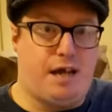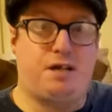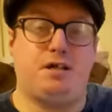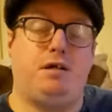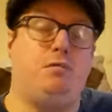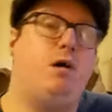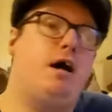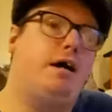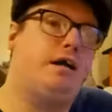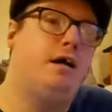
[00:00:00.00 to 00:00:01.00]
actually
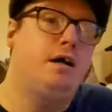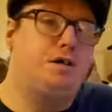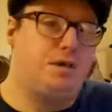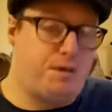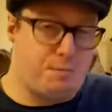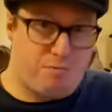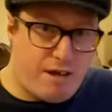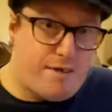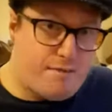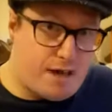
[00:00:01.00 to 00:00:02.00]
work. So it's
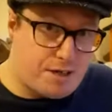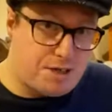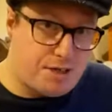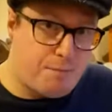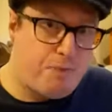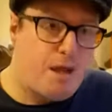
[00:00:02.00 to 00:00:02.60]
pretty fast.